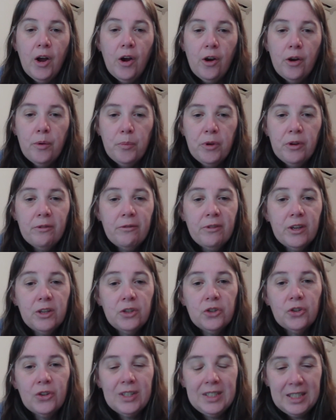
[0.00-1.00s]
hope you've
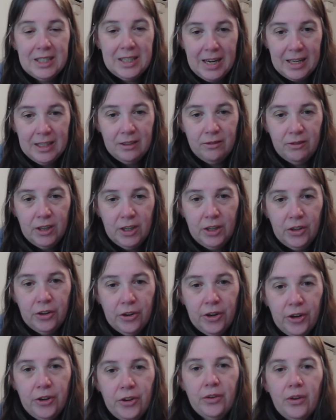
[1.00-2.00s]
enjoyed today's
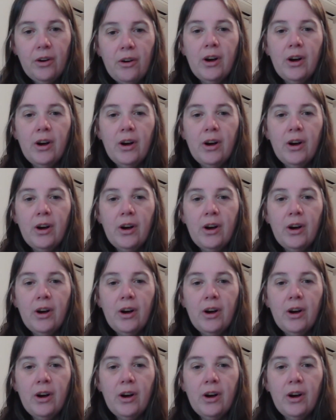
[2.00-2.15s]
video.